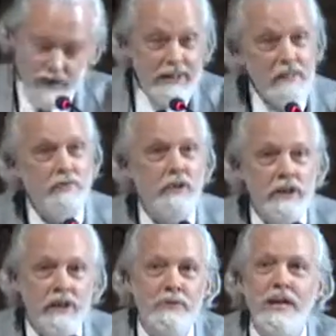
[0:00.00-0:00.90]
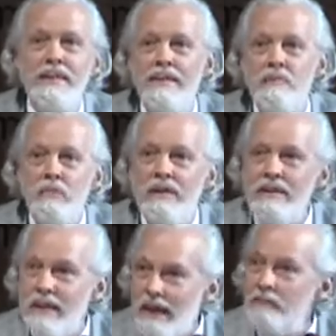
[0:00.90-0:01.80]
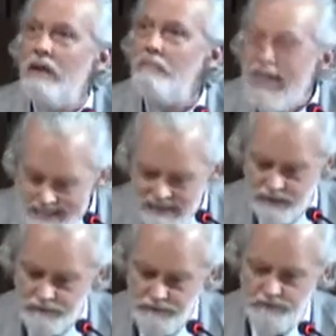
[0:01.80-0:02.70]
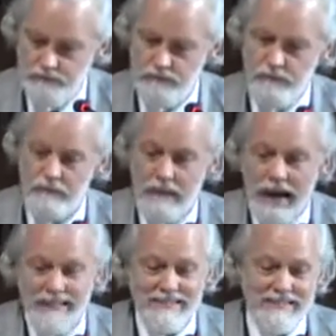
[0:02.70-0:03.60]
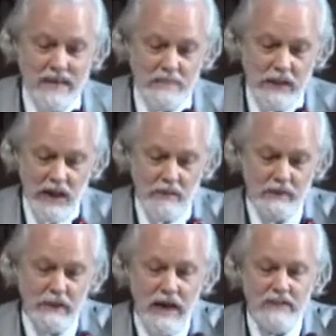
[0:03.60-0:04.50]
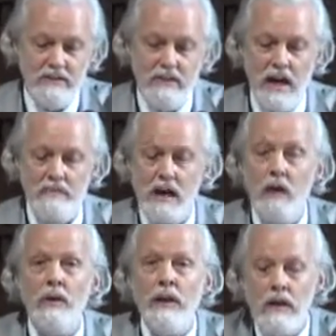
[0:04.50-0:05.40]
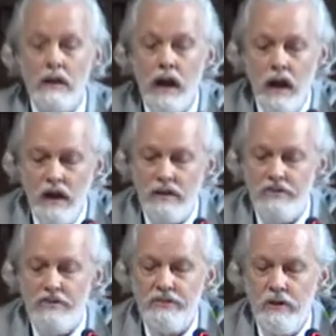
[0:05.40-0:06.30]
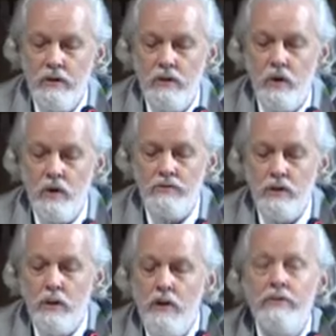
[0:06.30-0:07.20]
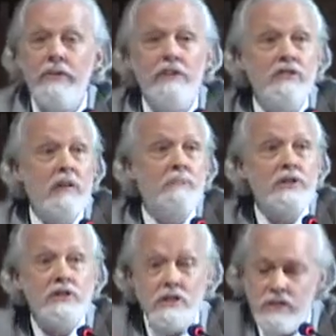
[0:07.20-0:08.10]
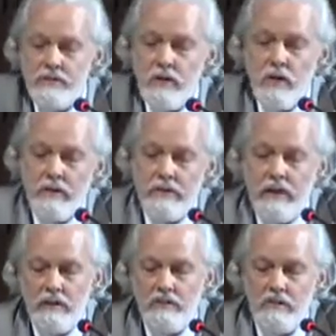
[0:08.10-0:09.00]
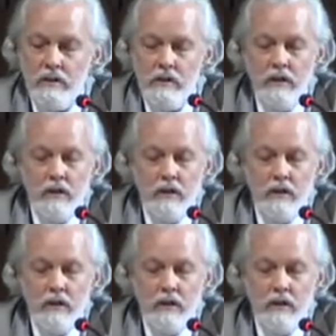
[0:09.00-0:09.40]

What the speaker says: Therefore, He created them with the name abaser. At the same time, God describes how He guards over all things and preserves all things.